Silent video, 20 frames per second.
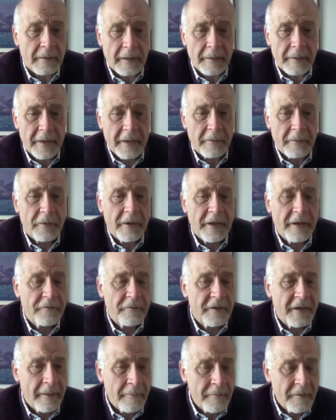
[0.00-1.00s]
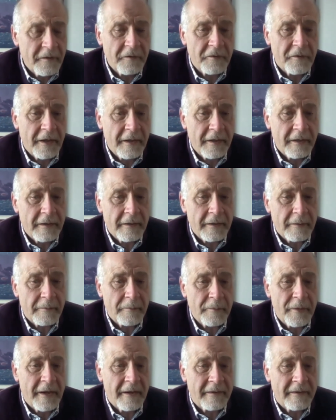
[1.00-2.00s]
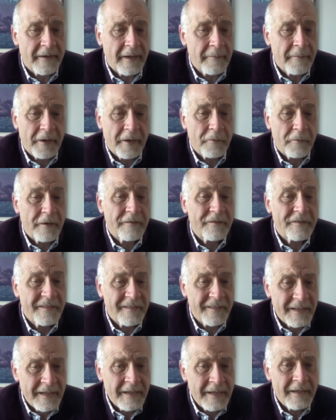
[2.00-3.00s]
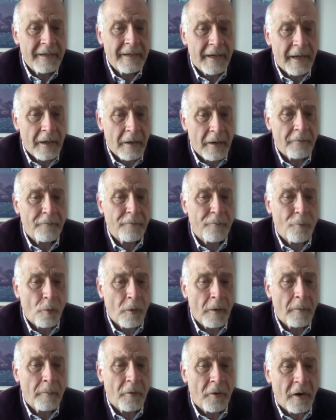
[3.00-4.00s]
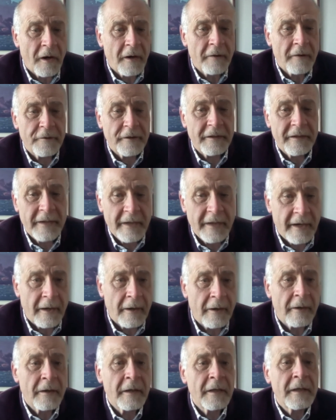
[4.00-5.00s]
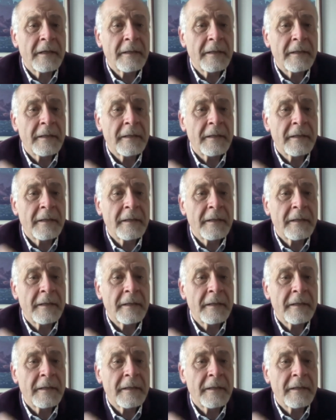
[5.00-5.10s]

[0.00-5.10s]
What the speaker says: I mean, we've demonstrated in the pandemic, we've seen how for-profit care